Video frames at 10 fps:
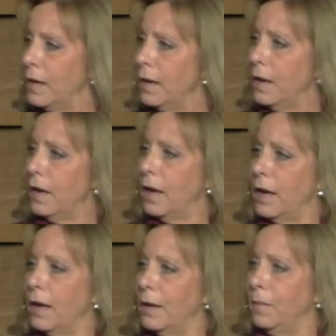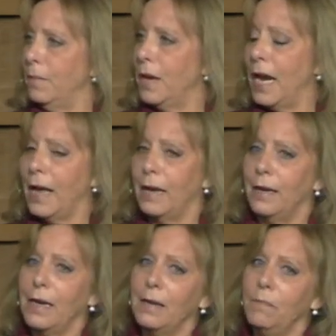Wow. Um,
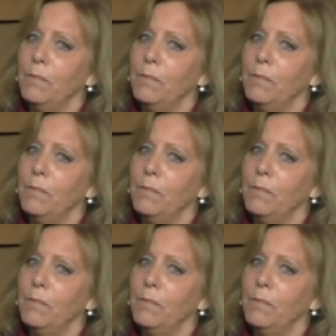and it